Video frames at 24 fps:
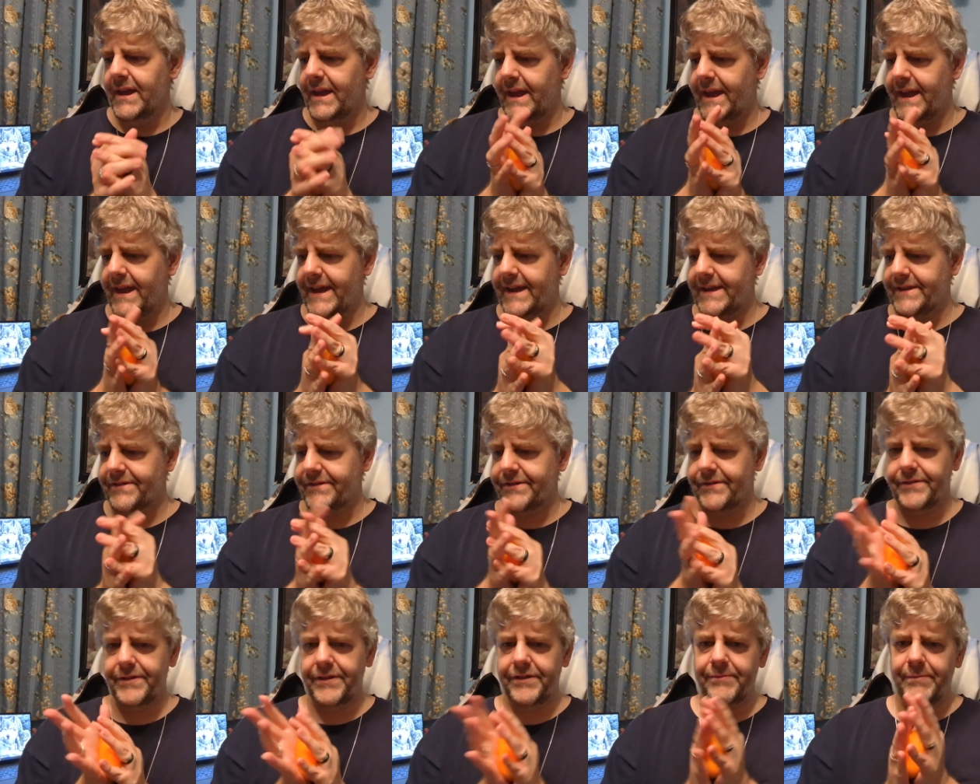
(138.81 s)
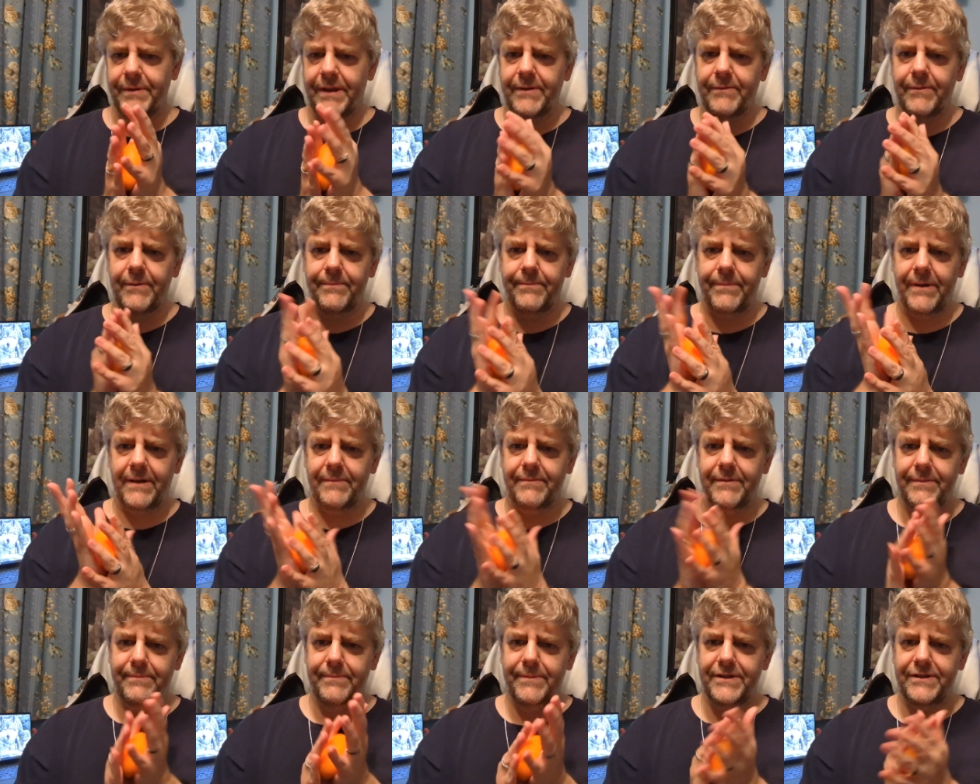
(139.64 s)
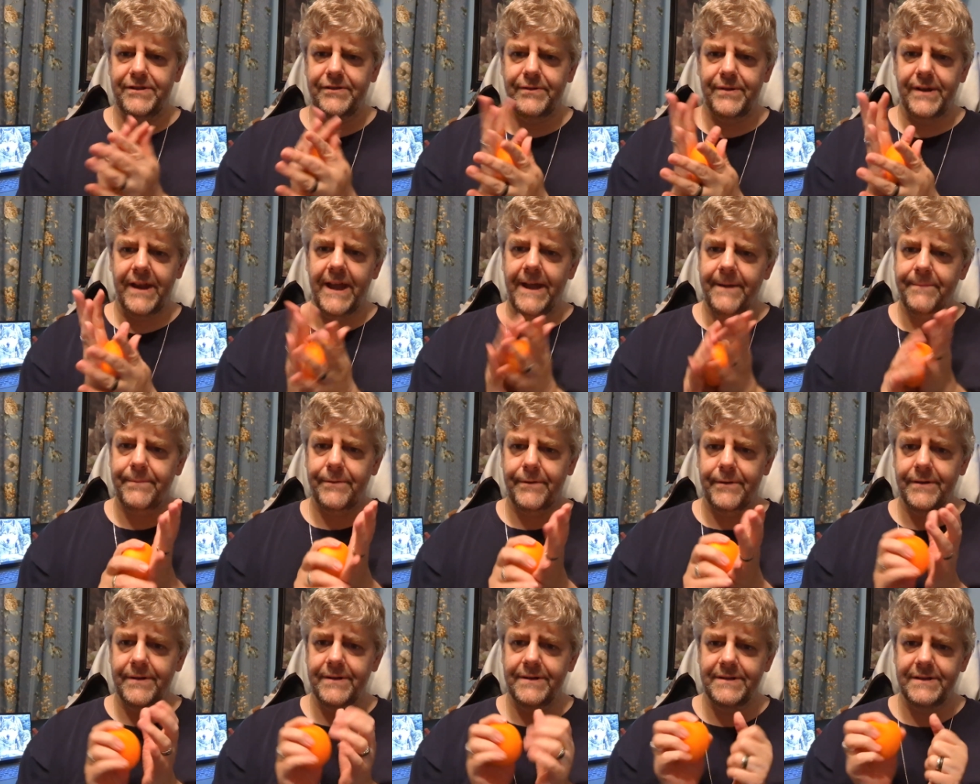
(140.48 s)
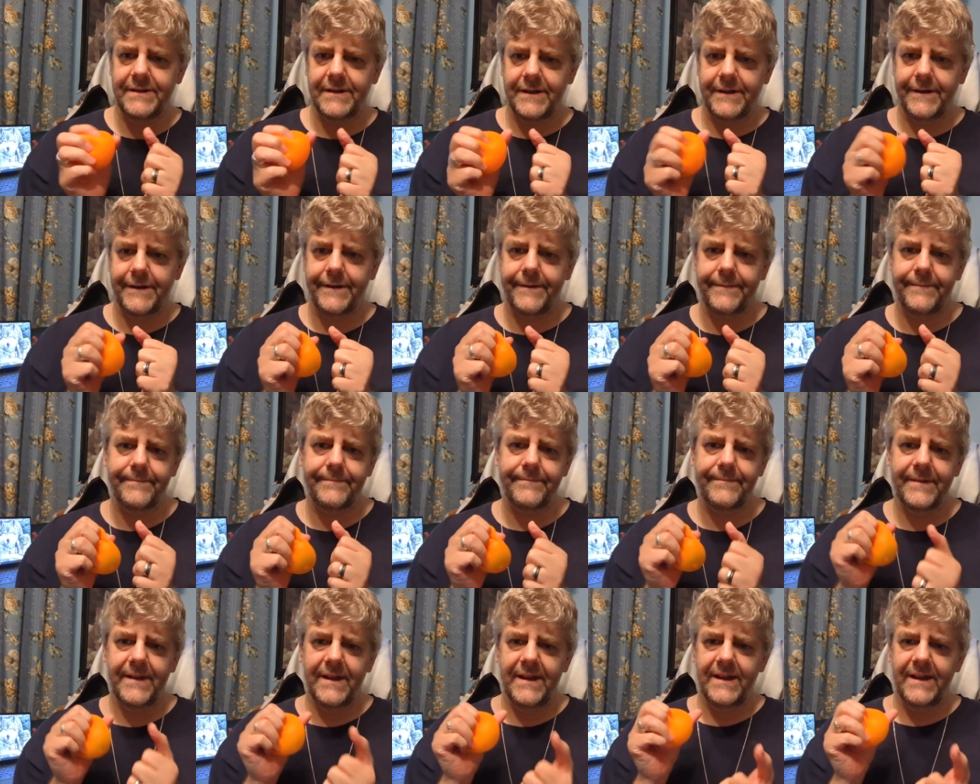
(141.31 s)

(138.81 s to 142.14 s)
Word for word: And so this week we'll probably be doing apple. Um,